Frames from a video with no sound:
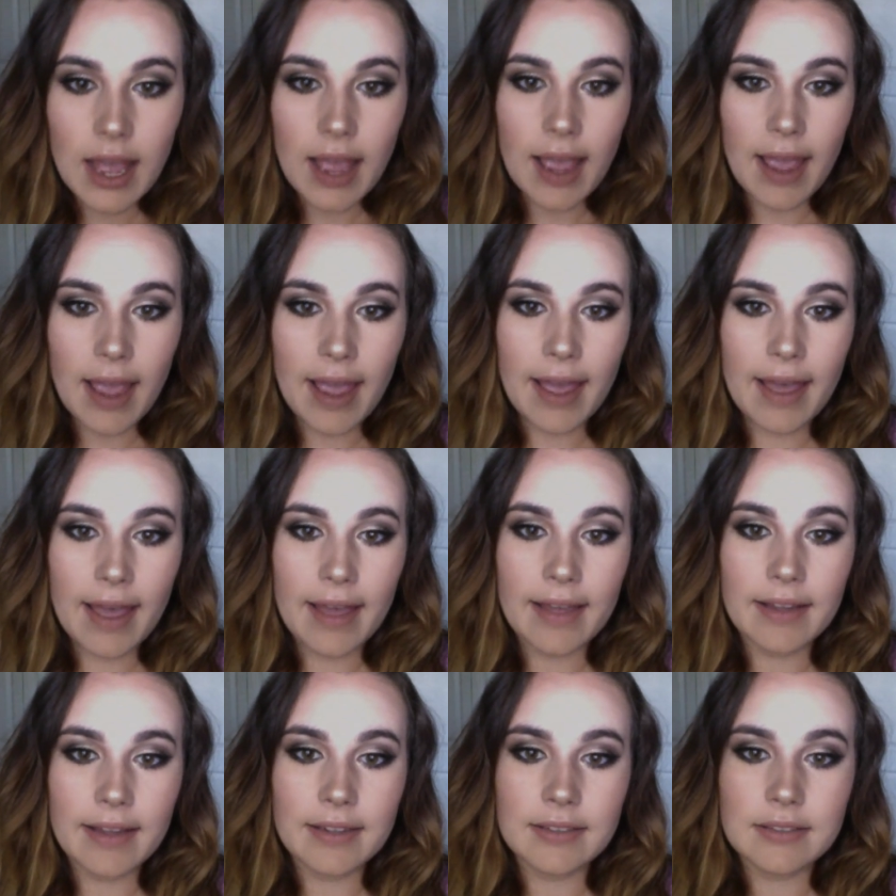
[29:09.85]

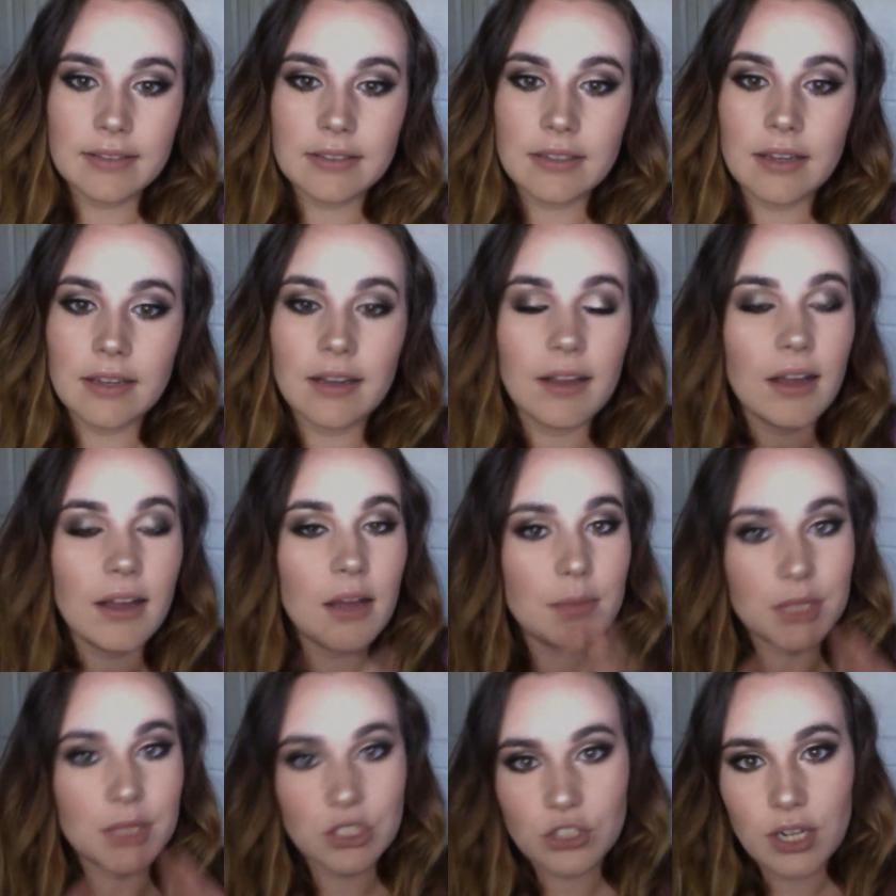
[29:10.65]
And I
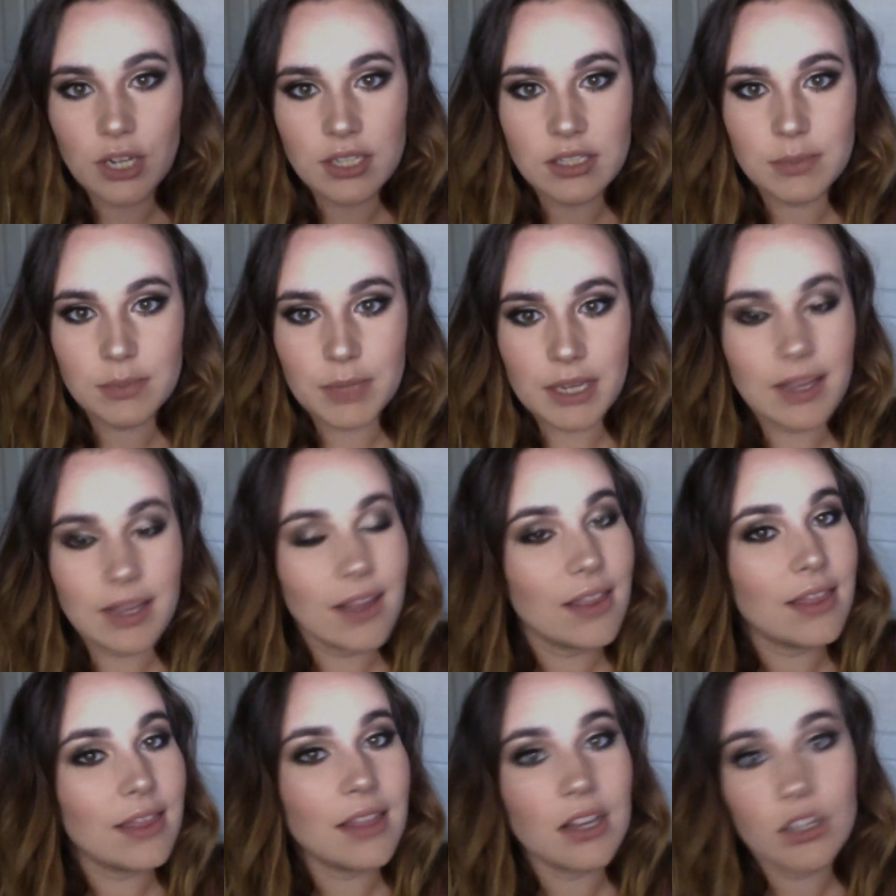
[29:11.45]
mean, trust me,
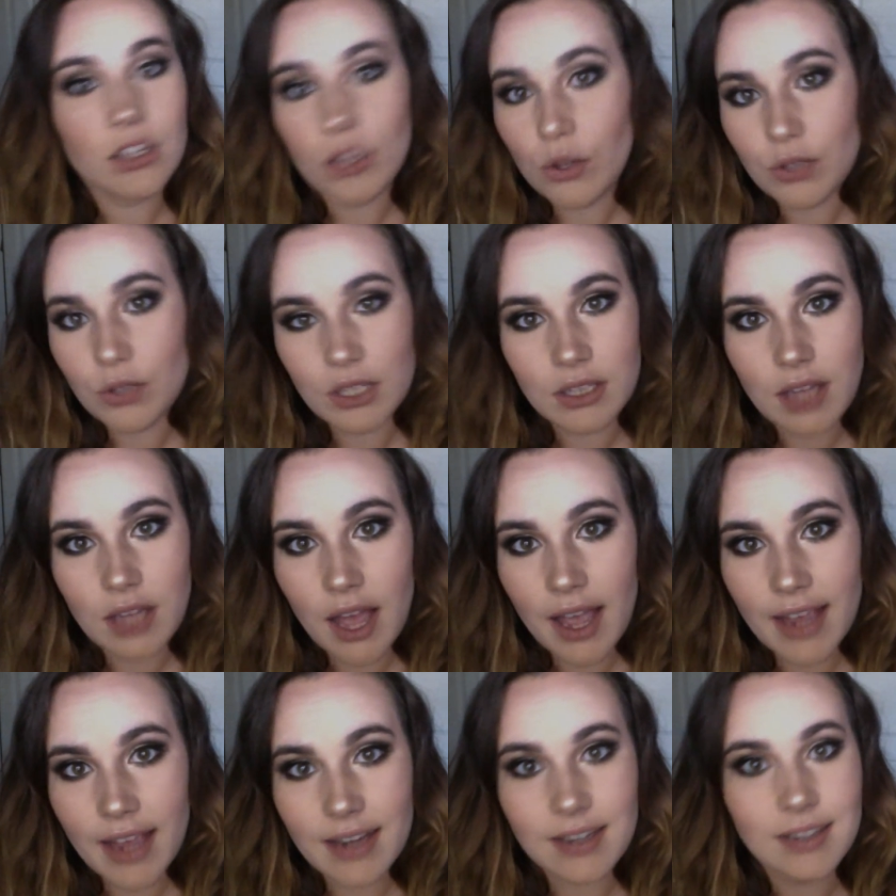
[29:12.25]
the clothing
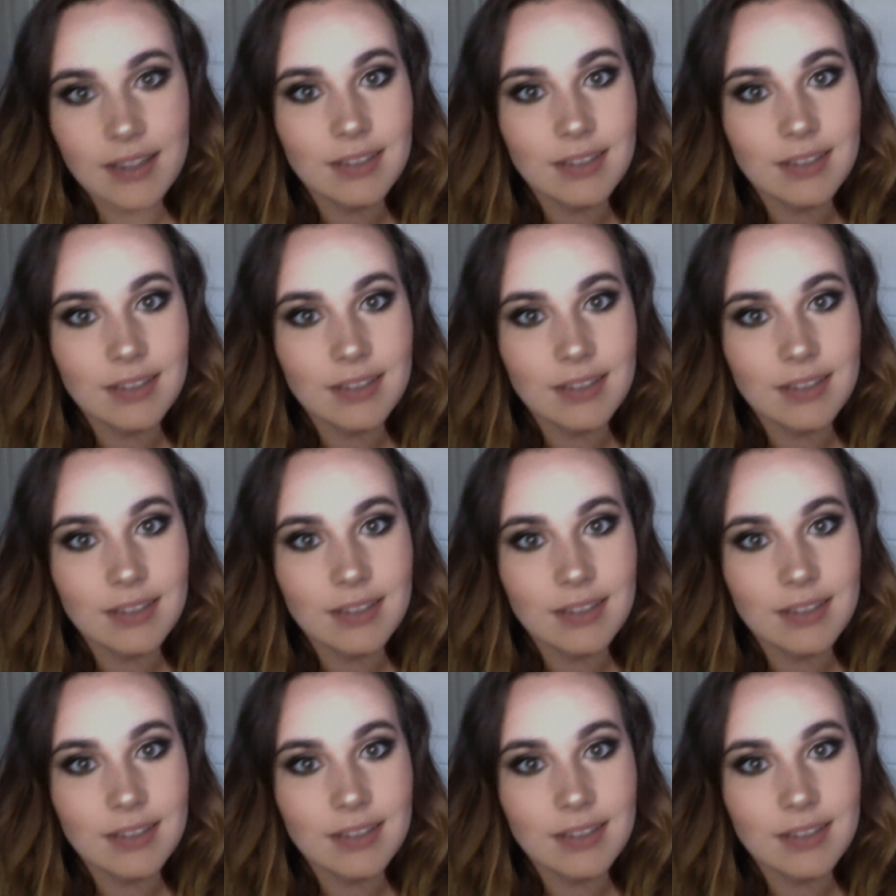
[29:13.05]
line